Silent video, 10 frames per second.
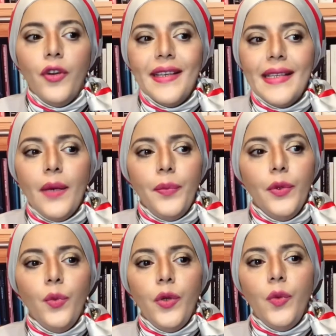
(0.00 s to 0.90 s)
when
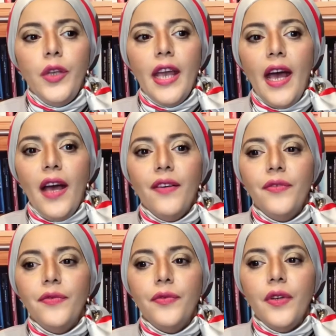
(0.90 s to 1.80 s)
we have
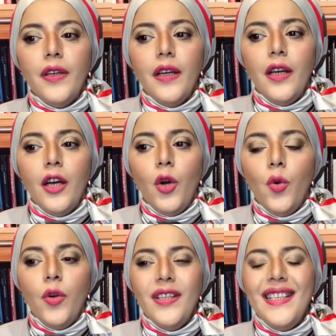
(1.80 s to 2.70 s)
or
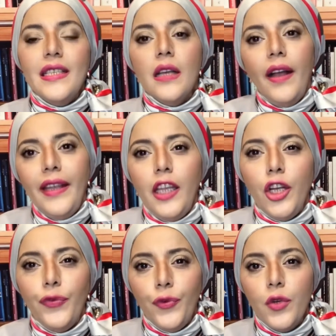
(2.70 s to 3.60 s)
designing for
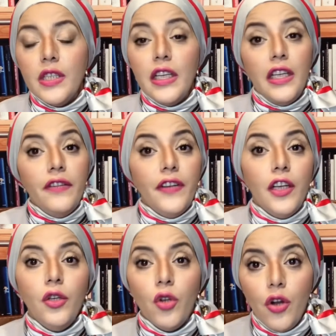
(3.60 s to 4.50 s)
significant
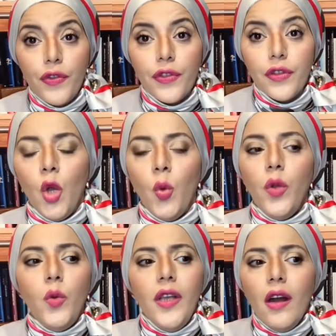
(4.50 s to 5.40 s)
growth, when we
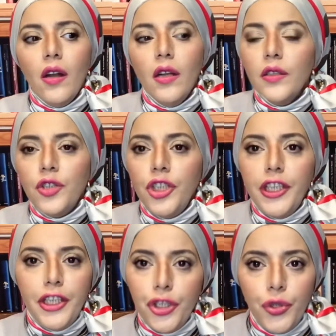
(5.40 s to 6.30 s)
launching
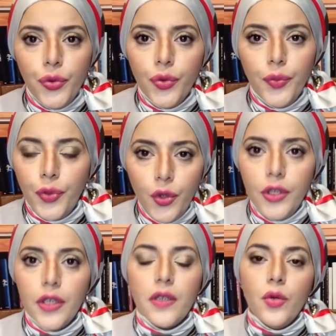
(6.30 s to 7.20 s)
new products or
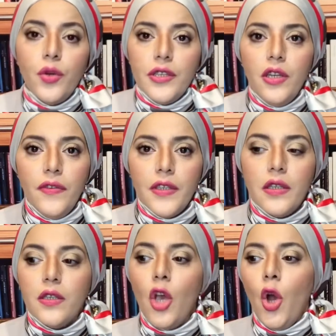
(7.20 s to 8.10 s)
services,
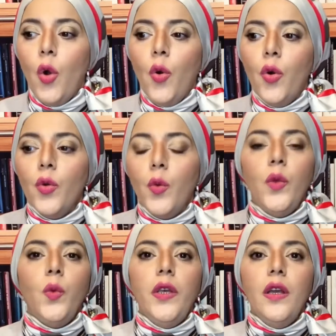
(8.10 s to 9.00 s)
or when we
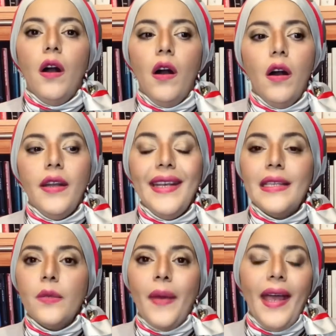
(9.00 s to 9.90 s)
are
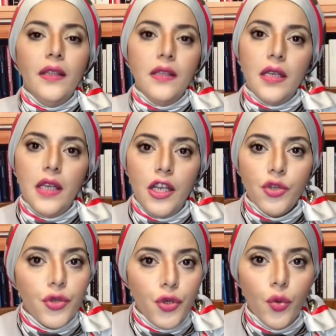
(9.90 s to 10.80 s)
expanding into new
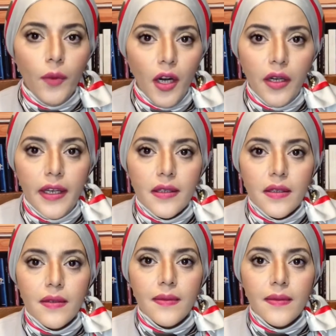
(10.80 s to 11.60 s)
markets. So we